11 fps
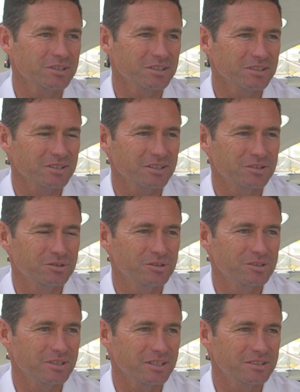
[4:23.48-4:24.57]
uh, I,
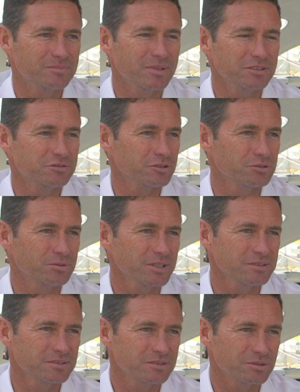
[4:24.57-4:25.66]
did, I did my first
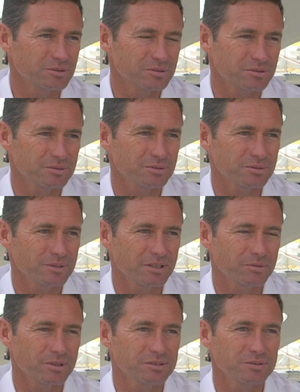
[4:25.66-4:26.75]
one, so
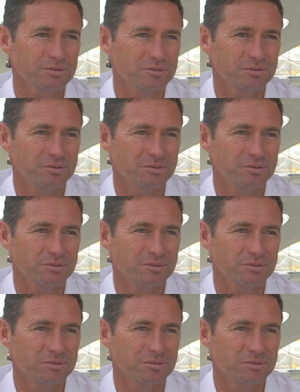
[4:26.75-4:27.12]
I was